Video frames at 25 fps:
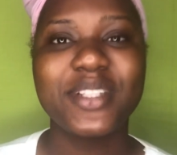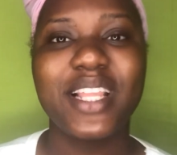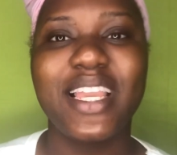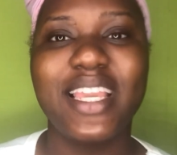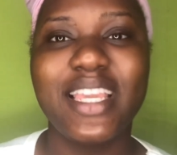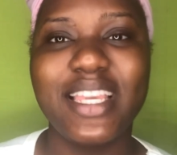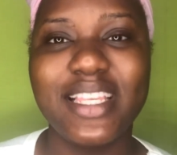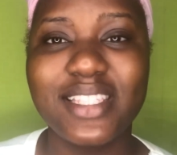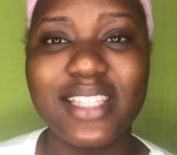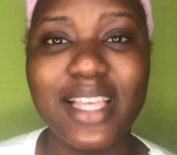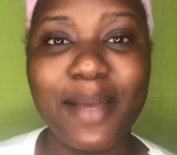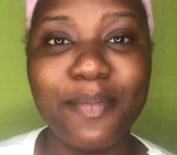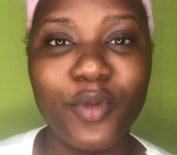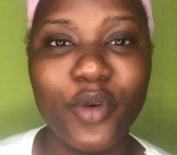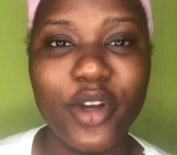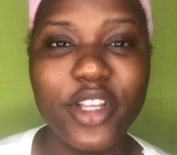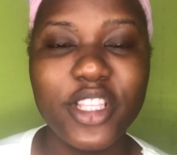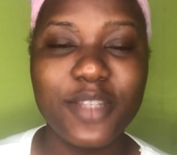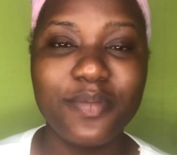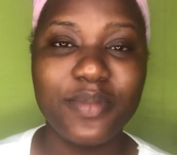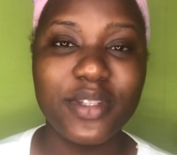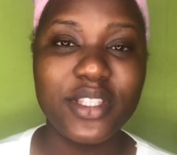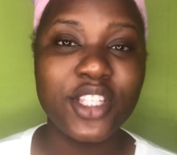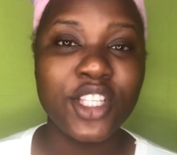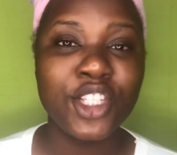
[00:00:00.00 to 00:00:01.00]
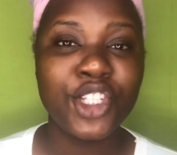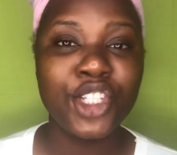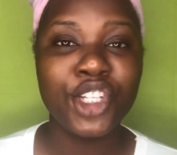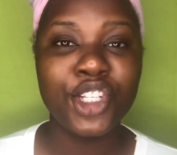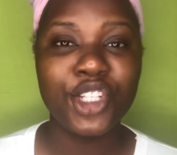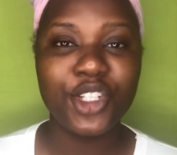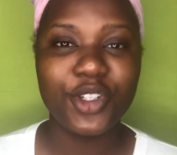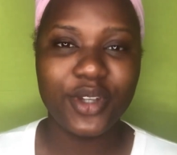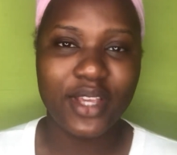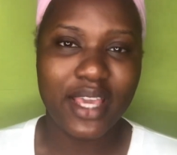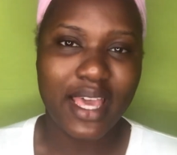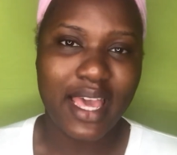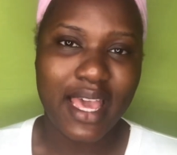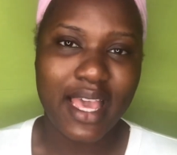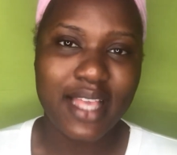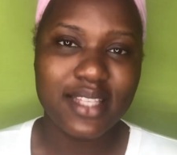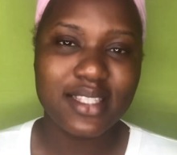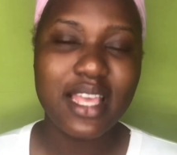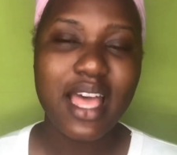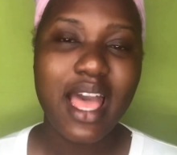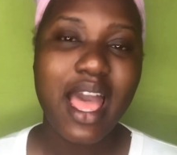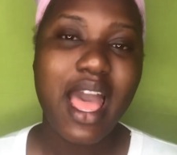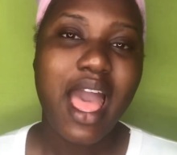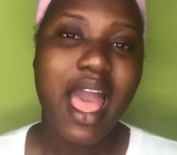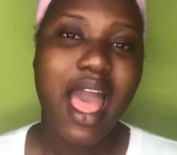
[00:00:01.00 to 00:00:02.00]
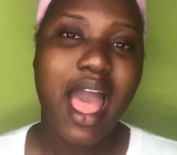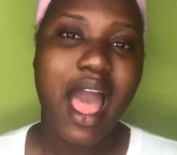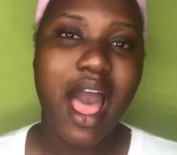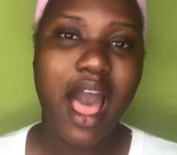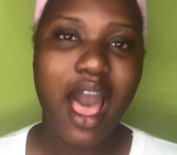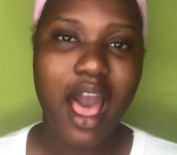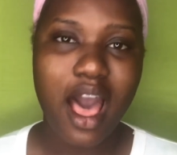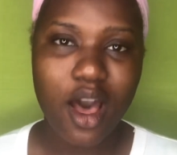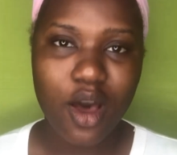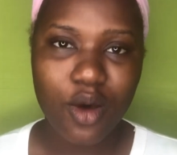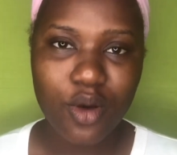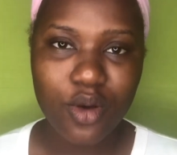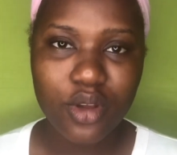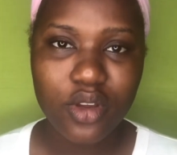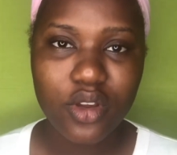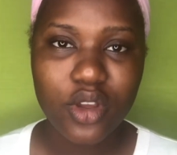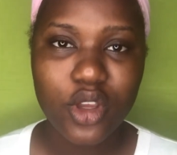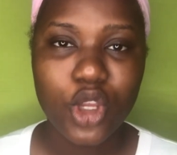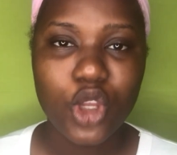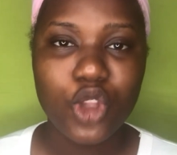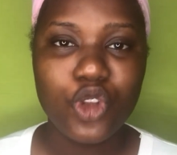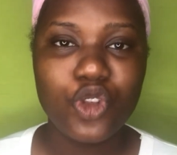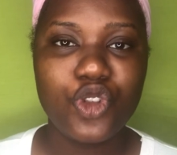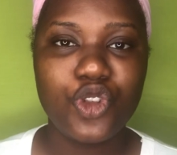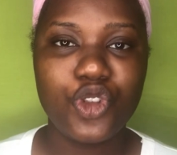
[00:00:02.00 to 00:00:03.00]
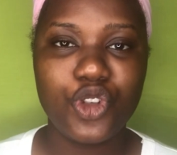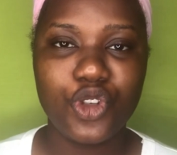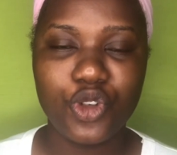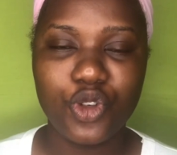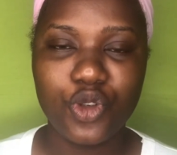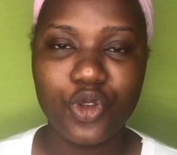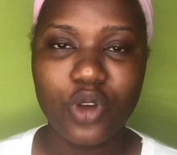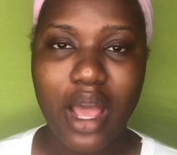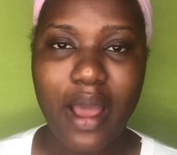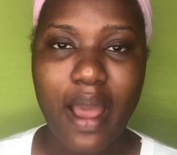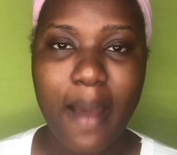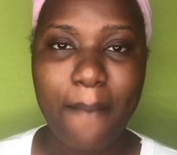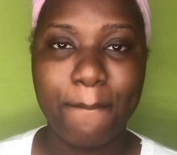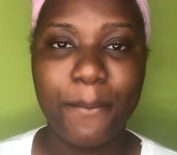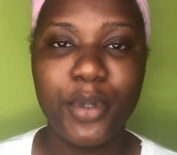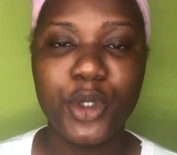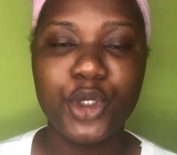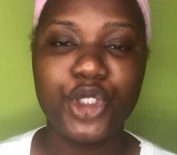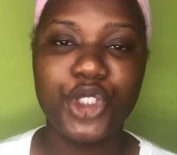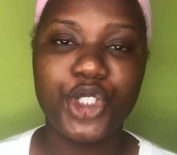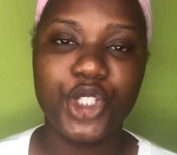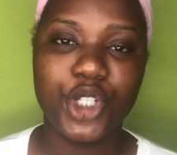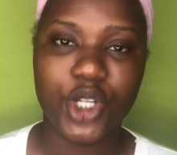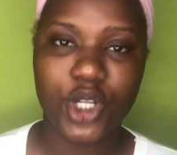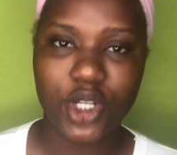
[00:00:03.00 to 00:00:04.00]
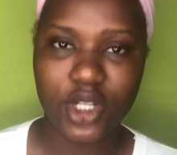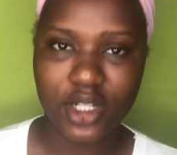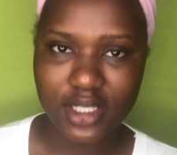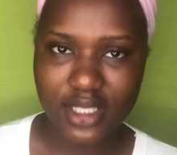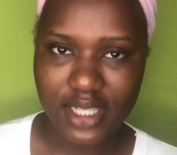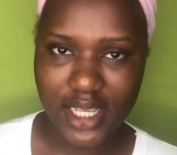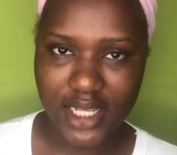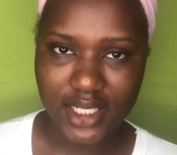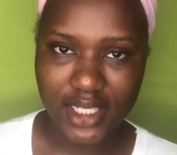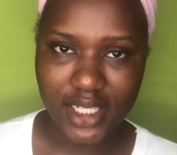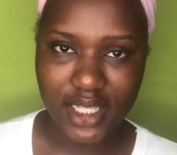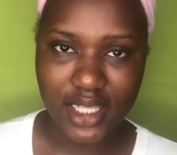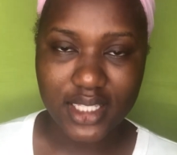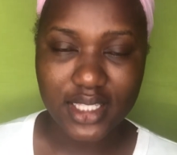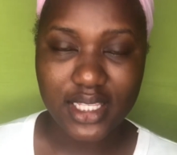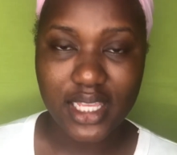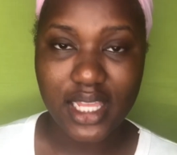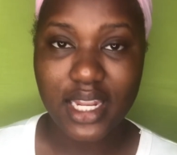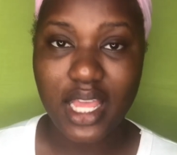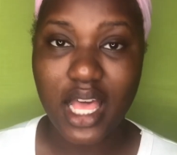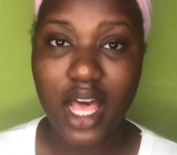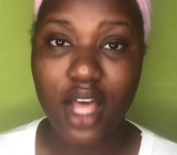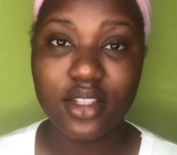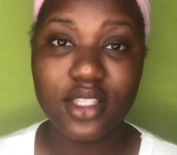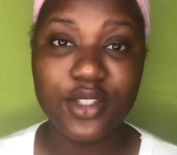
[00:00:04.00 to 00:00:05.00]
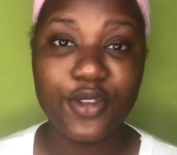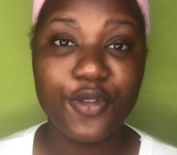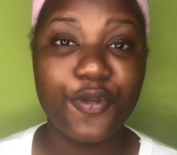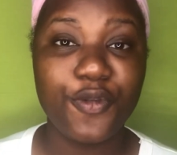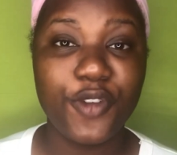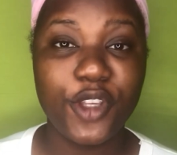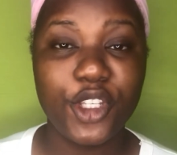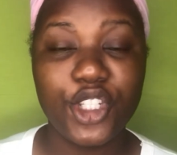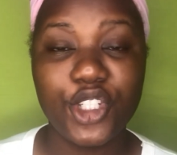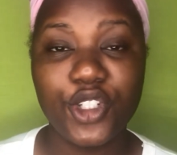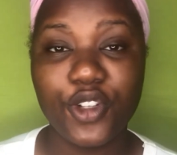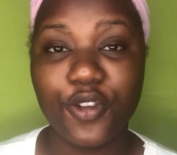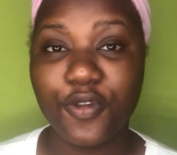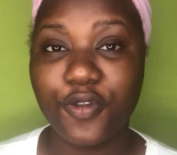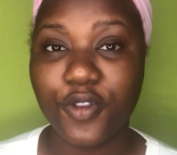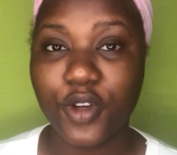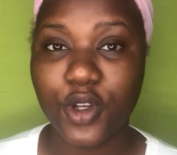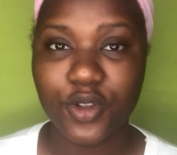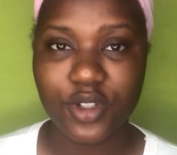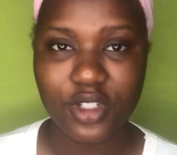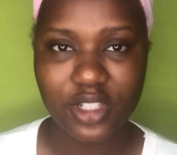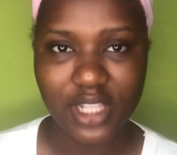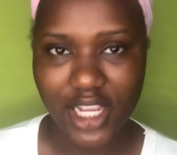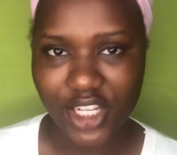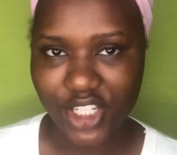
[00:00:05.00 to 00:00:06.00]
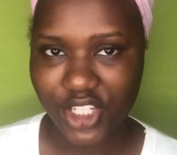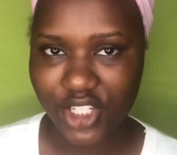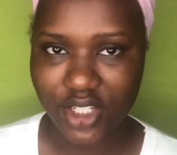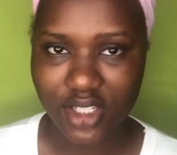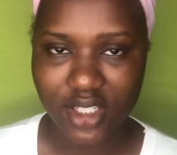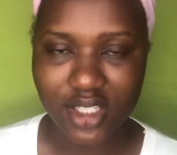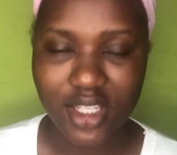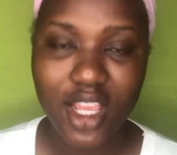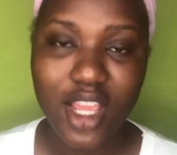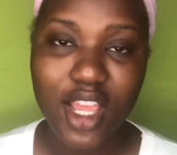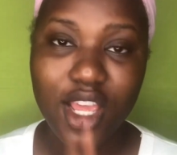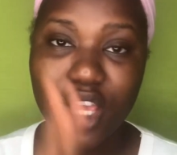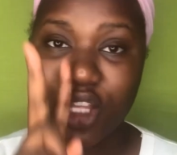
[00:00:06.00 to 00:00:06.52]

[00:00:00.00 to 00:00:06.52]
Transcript: is I'm going to be teaching you guys how to put your contact lens and how to fix your false lashes.